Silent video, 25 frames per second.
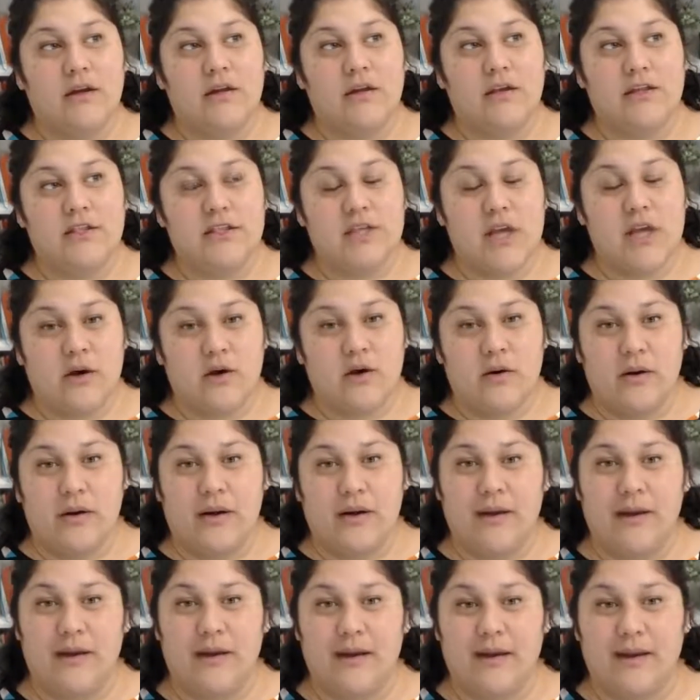So
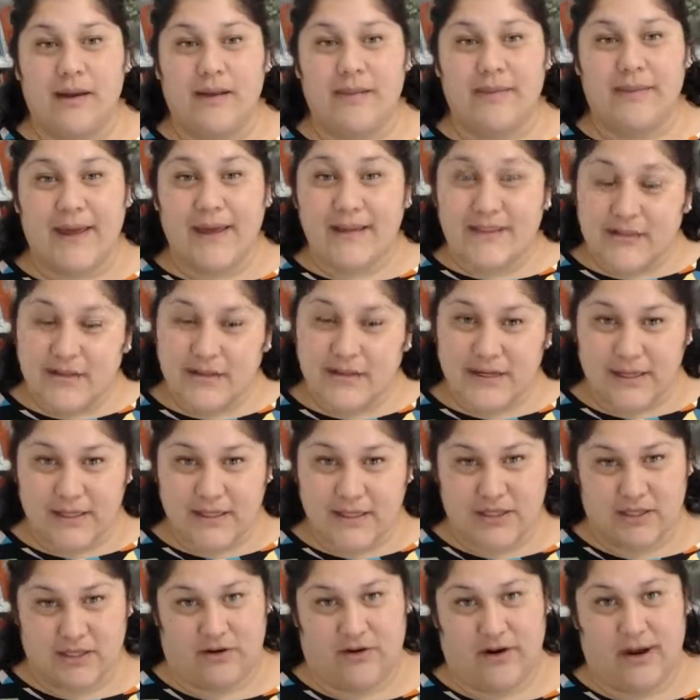that's on
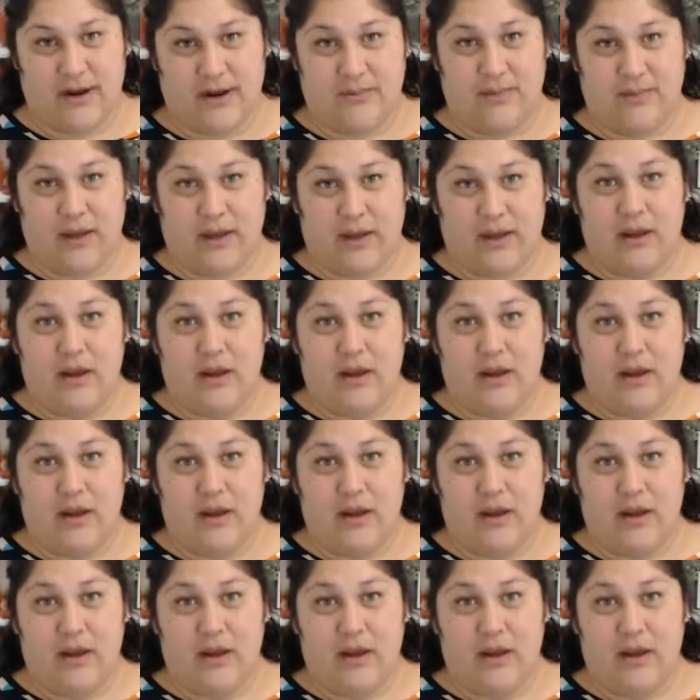Instagram.